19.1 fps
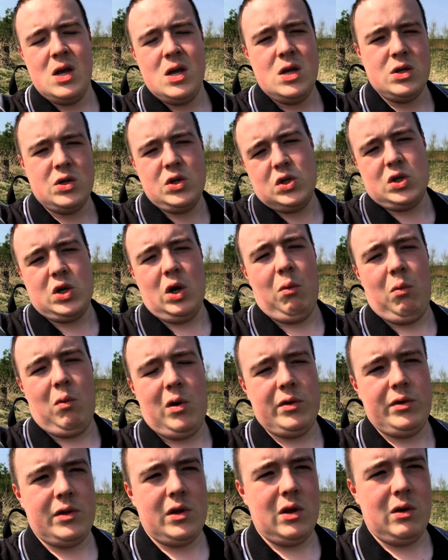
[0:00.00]
Just don't
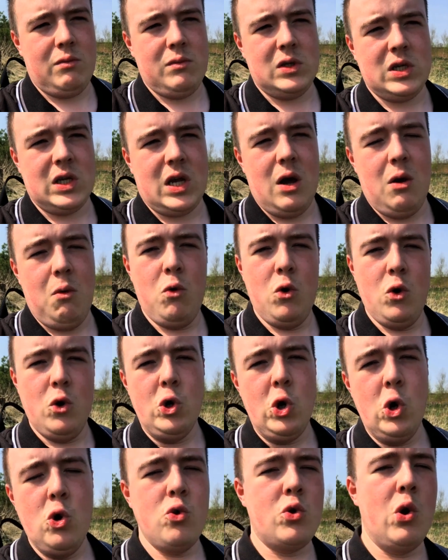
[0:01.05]
want them to get, what are
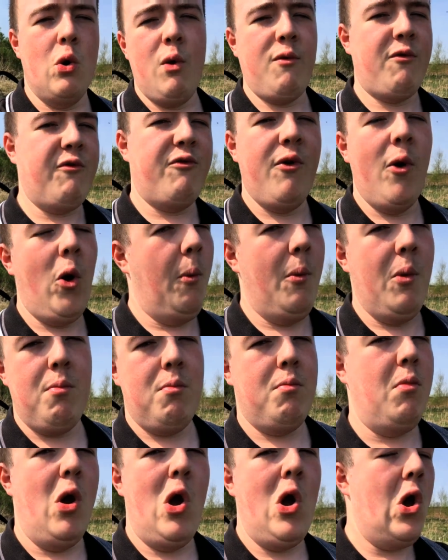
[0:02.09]
you doing
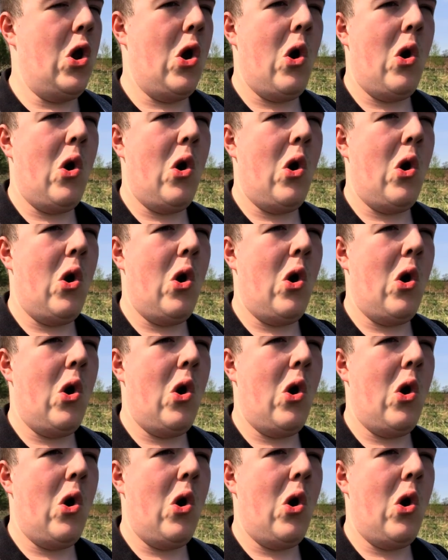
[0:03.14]
filming me,